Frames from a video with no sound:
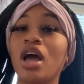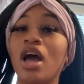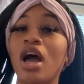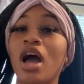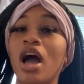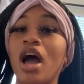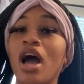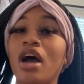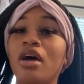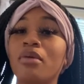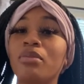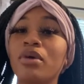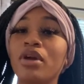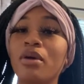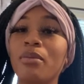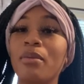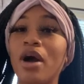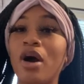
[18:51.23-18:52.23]
I'll be
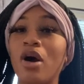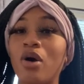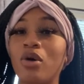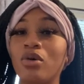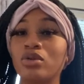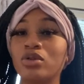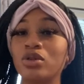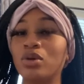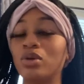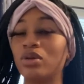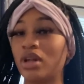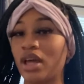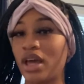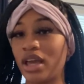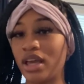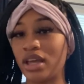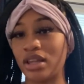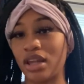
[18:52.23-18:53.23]
in my own little
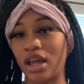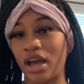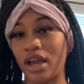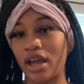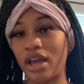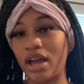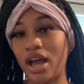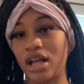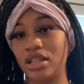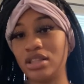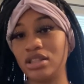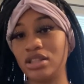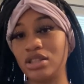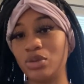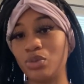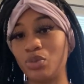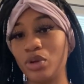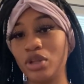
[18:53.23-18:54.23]
lane. Like, I
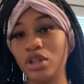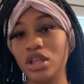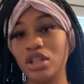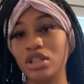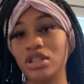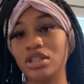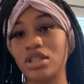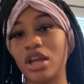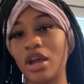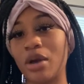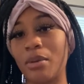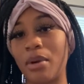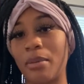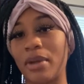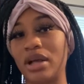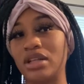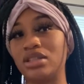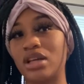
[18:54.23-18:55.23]
just really just care about
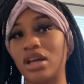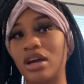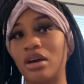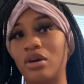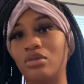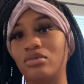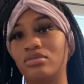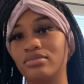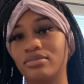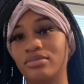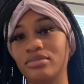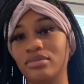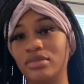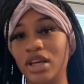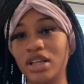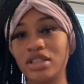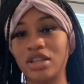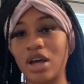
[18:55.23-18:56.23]
my child.
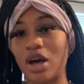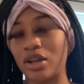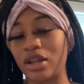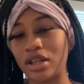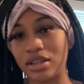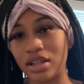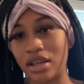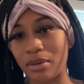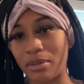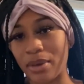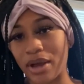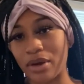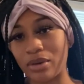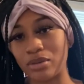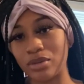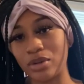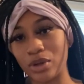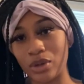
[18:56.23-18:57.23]
That's all I think
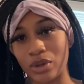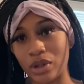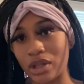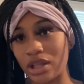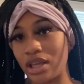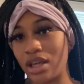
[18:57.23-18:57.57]
about, literally.